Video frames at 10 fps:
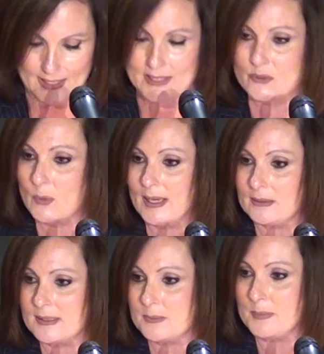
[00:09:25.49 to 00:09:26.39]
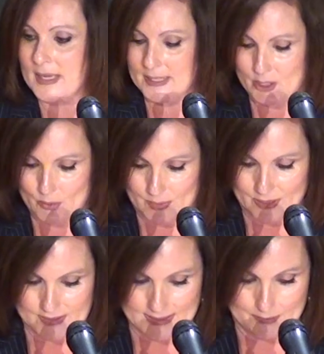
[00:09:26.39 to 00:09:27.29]
as well as many
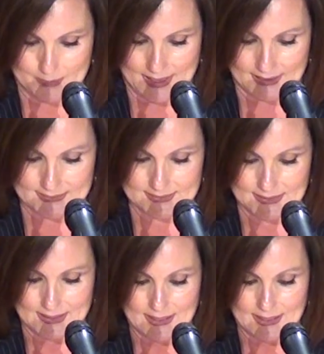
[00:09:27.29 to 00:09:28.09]
career setbacks,